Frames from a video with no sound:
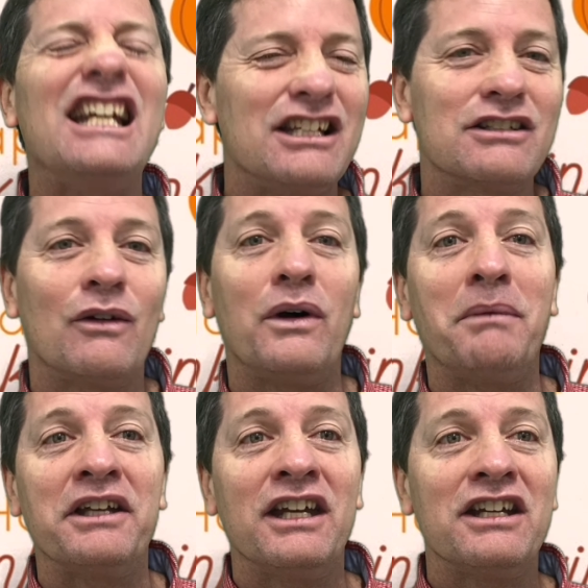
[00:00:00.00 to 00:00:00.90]
This is what
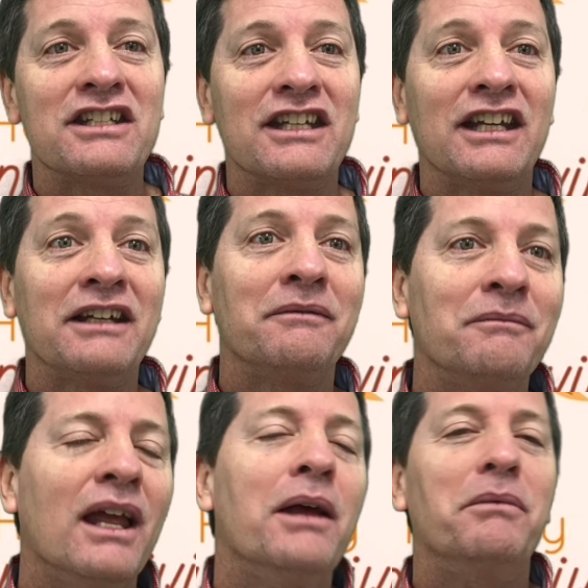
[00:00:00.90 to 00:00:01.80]
my dentist said.
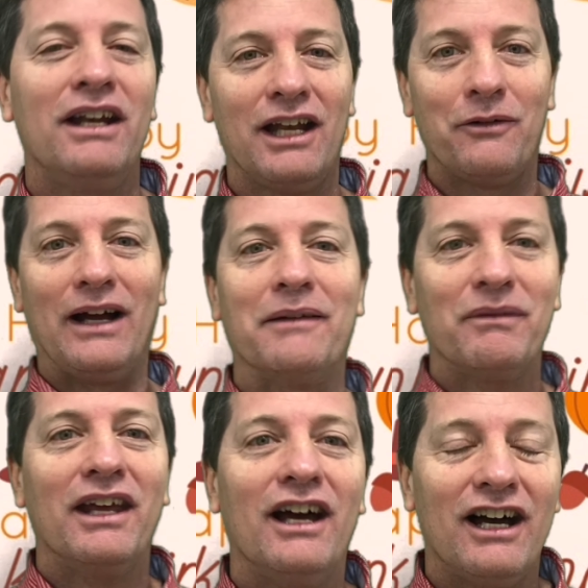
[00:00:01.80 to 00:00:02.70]
But anyway,
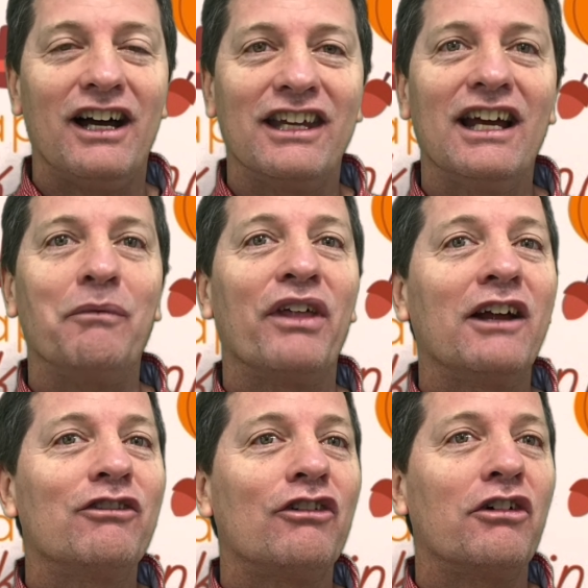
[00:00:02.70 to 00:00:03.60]
uh, yeah, I'm
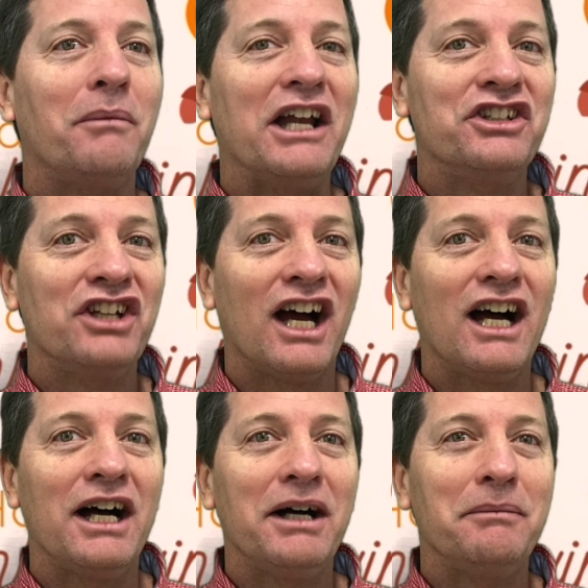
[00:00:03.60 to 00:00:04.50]
thankful for my
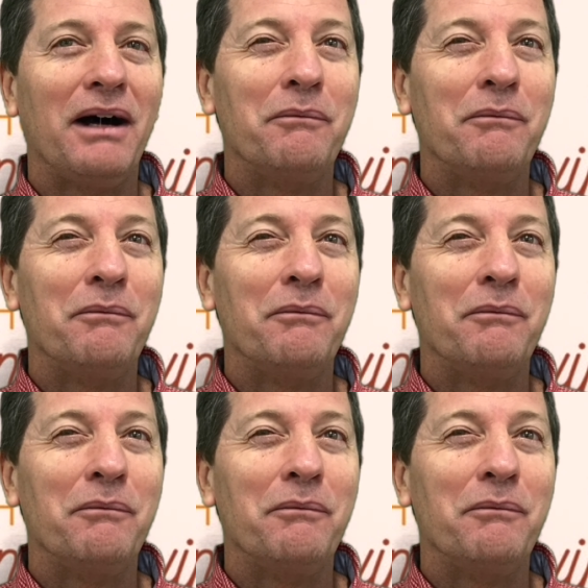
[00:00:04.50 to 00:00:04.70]
job.